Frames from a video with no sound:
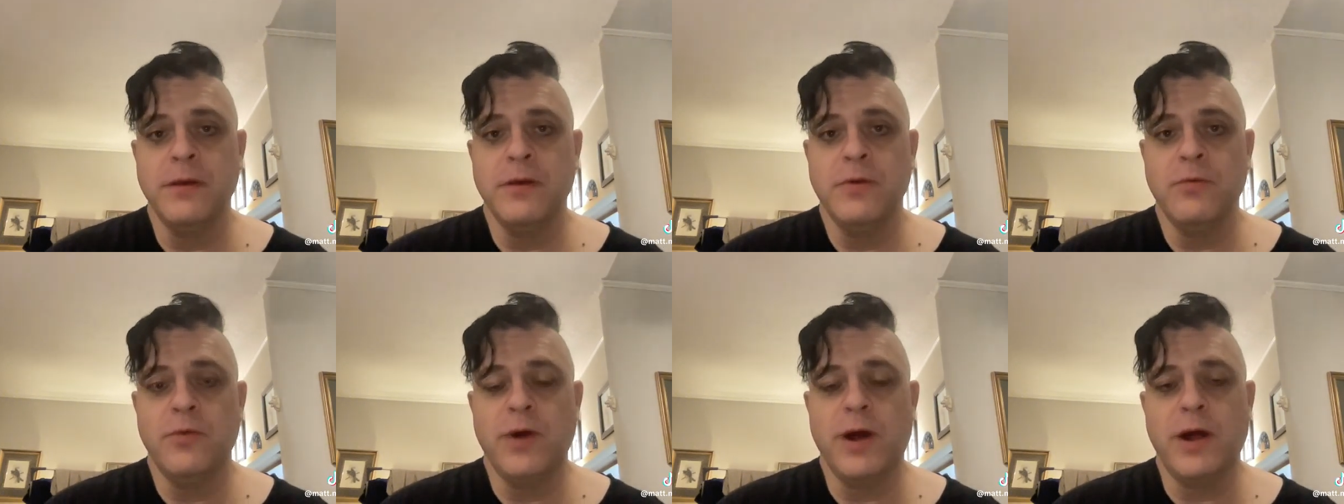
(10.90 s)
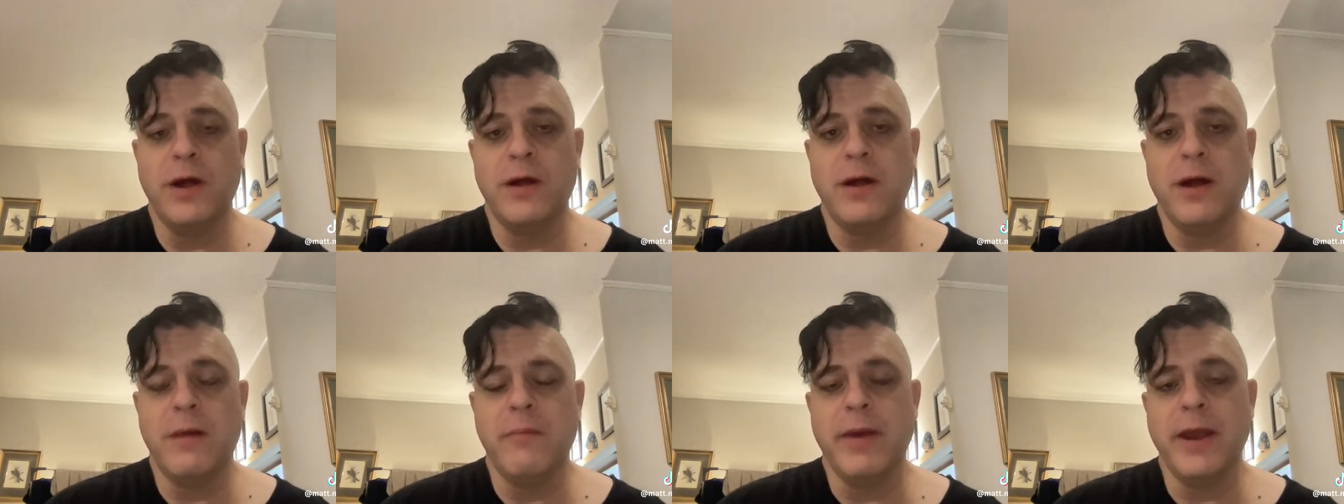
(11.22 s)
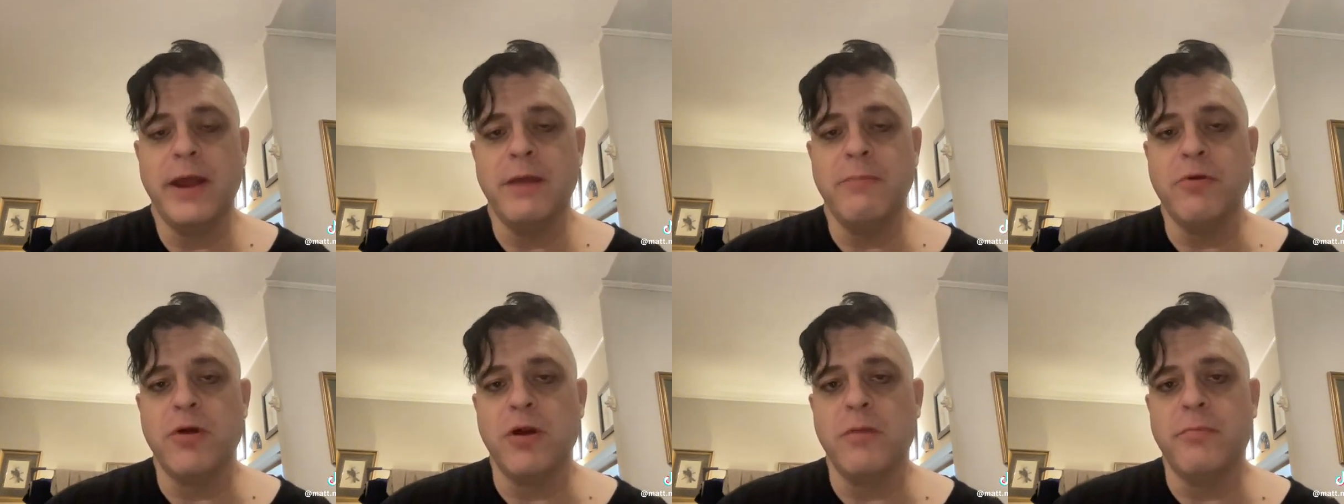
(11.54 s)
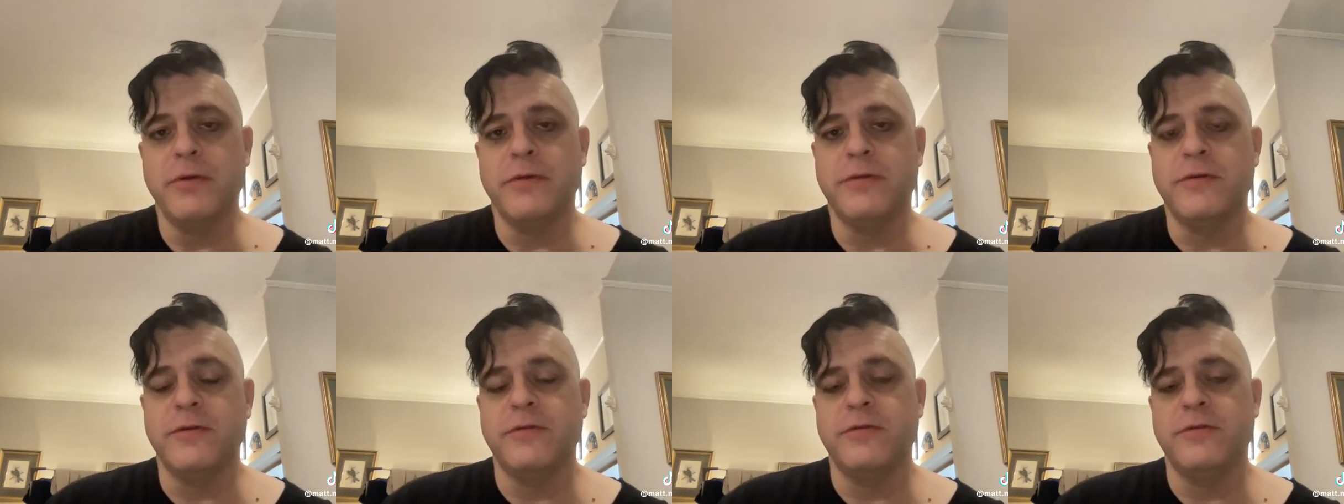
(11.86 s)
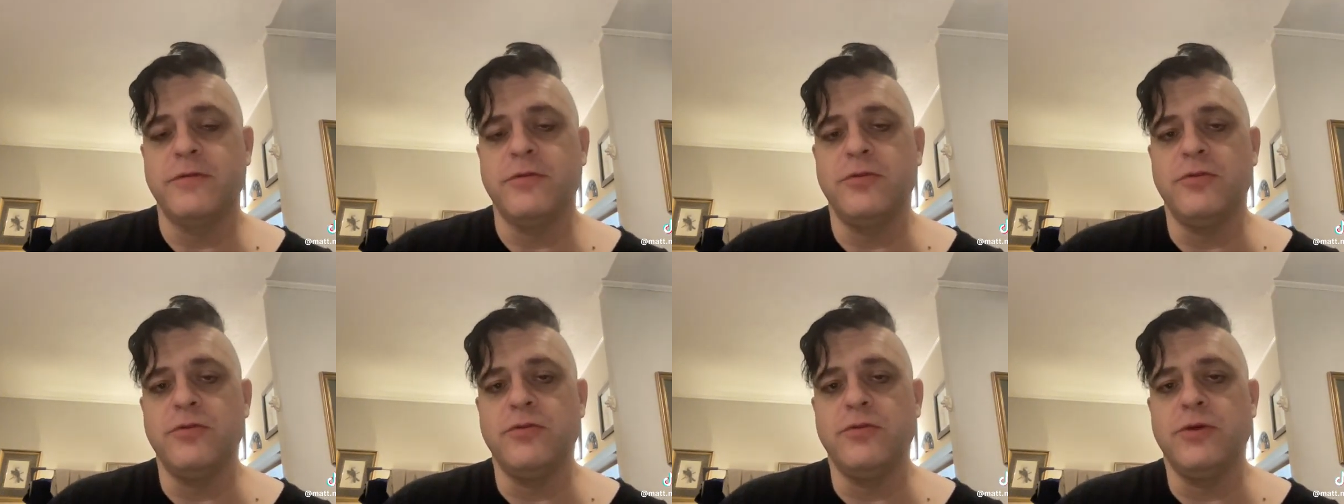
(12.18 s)
Well, a main purpose
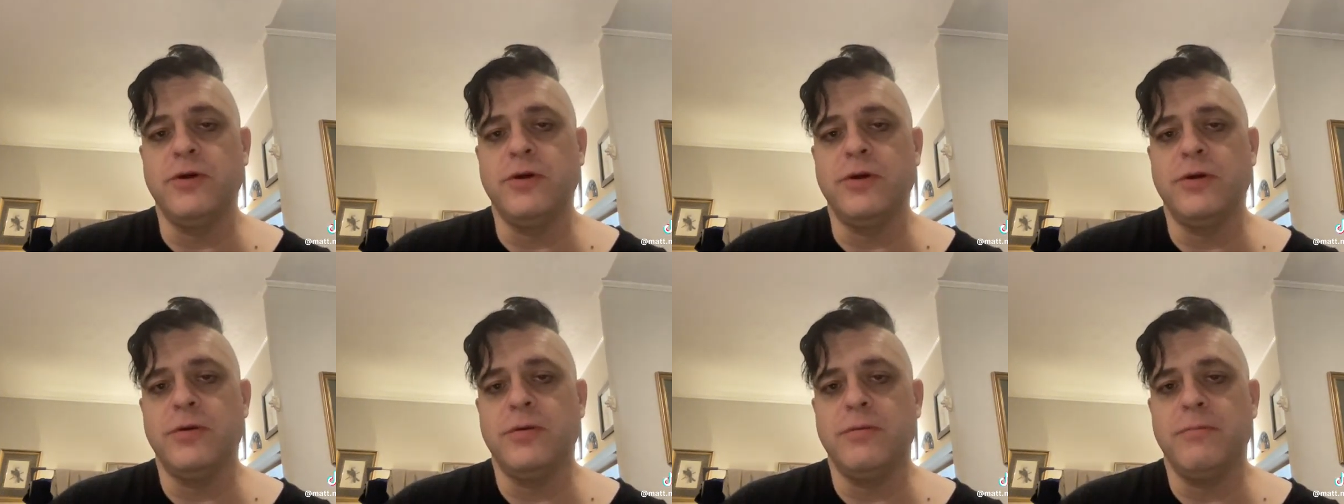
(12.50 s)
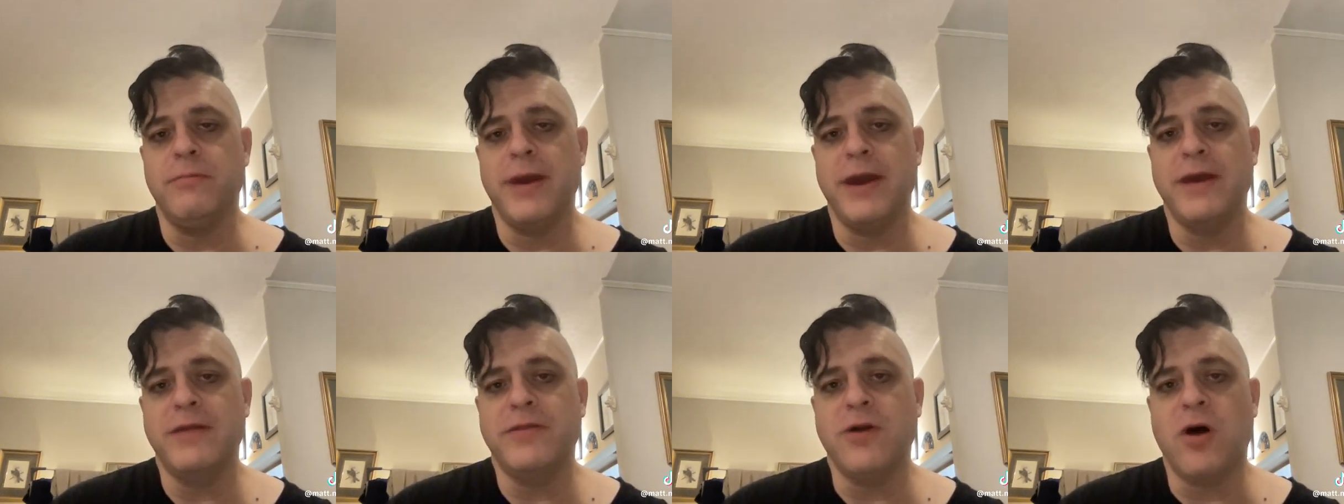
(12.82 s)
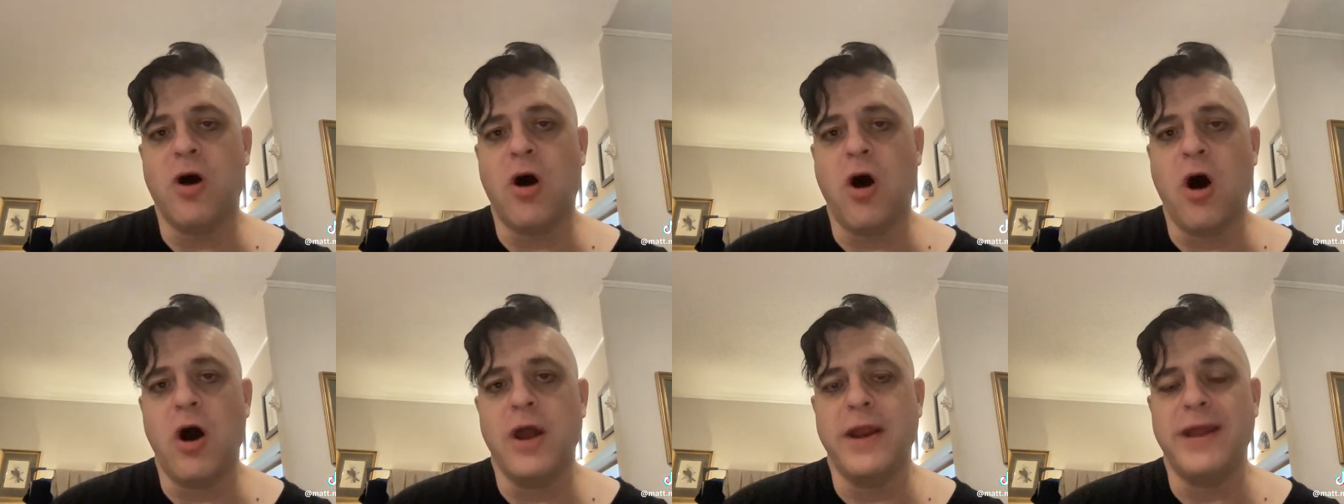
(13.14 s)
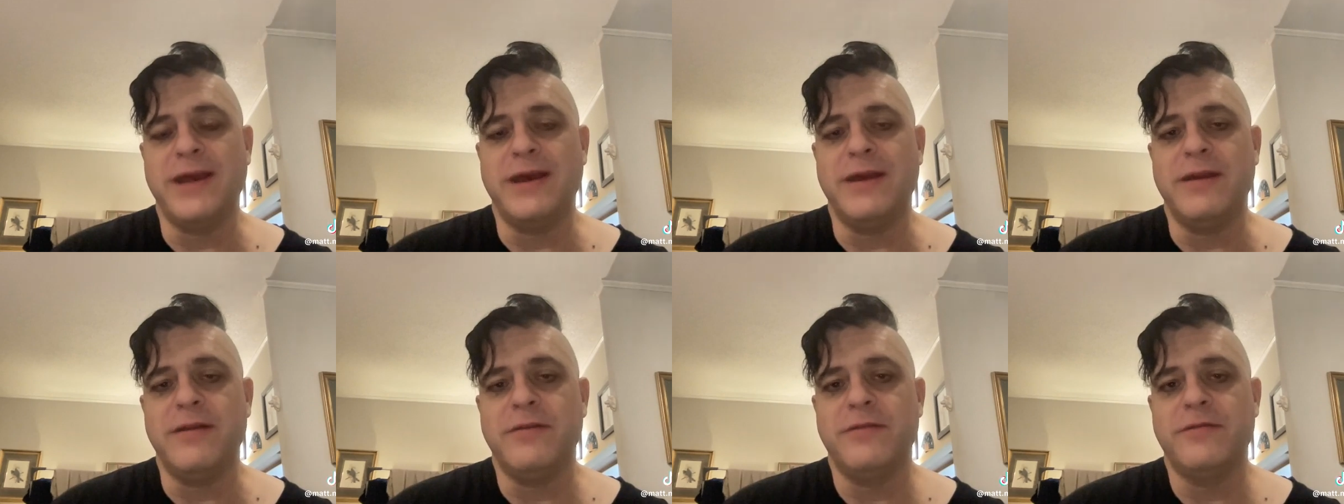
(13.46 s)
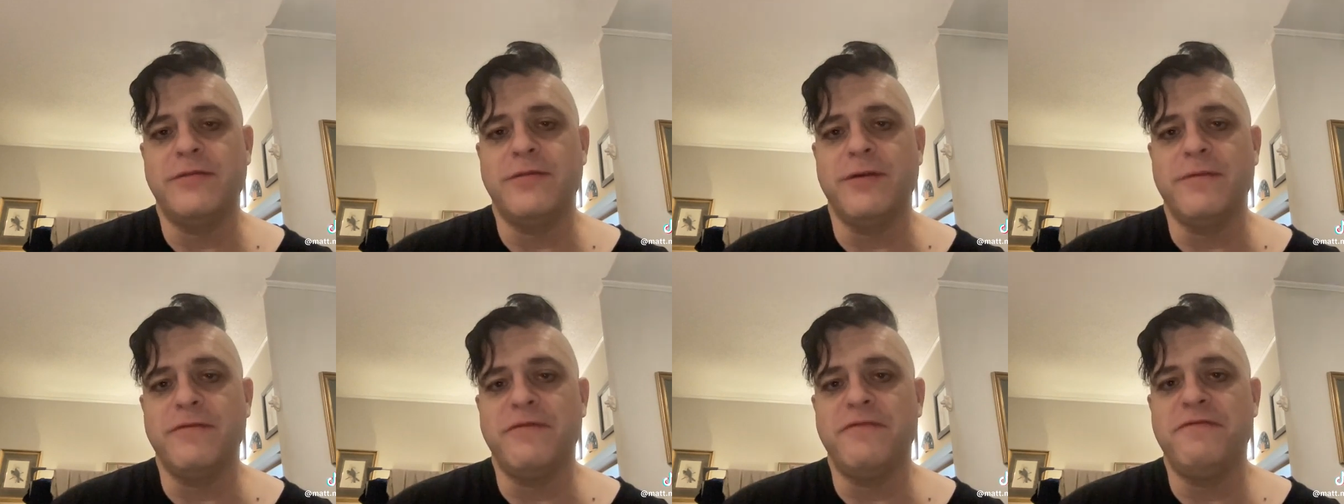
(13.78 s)
is to make the
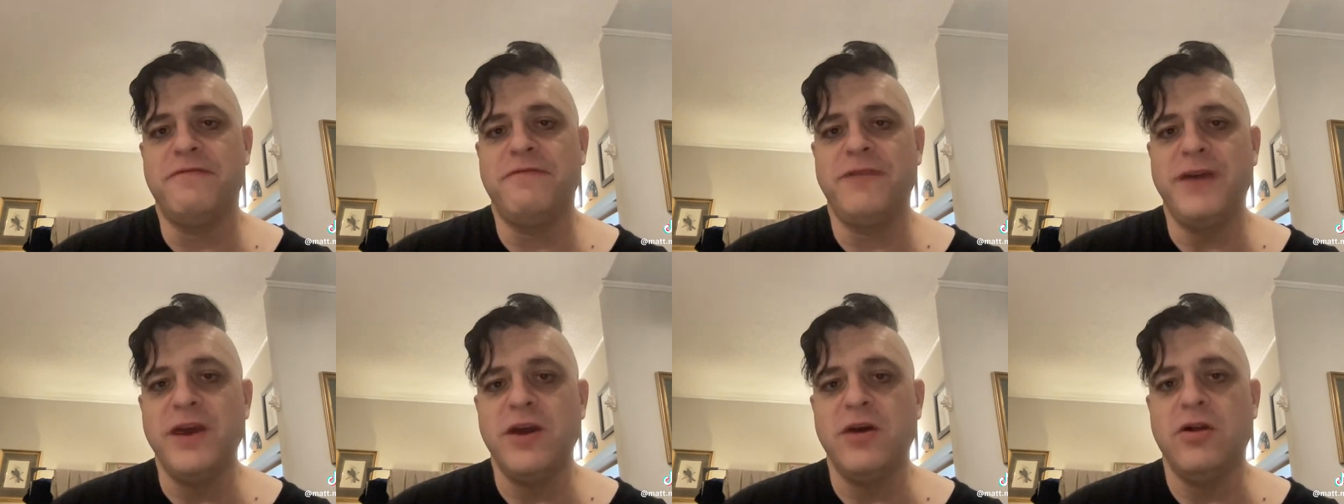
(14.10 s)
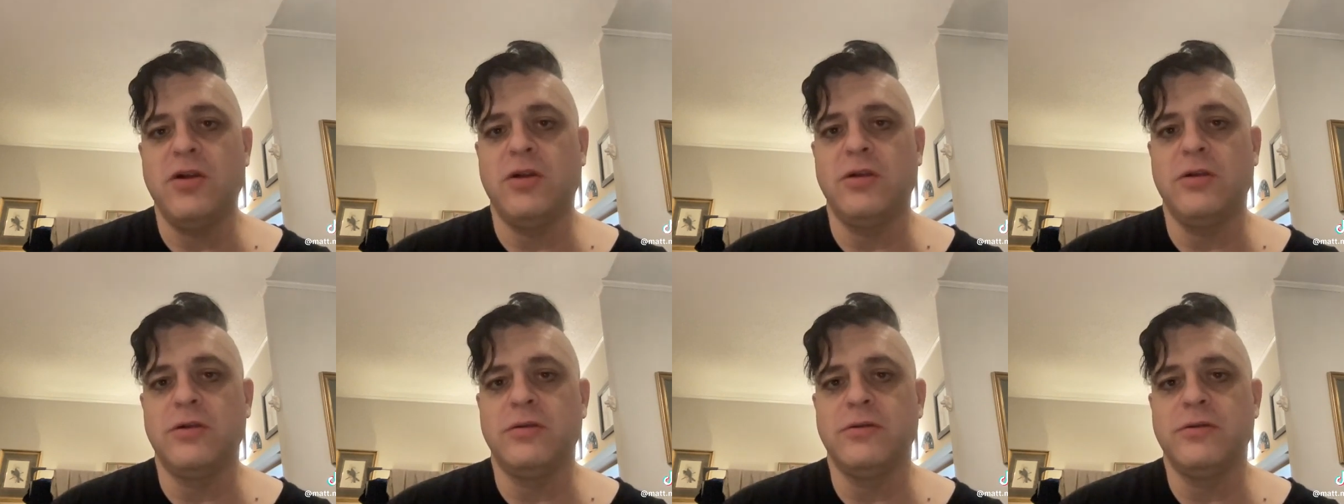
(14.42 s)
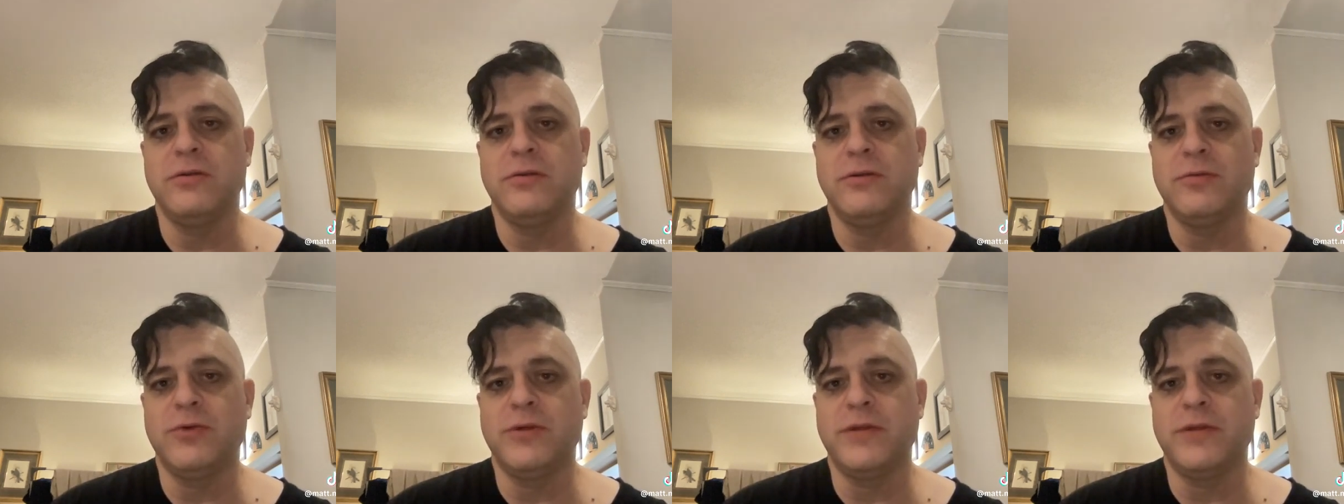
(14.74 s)
audience feel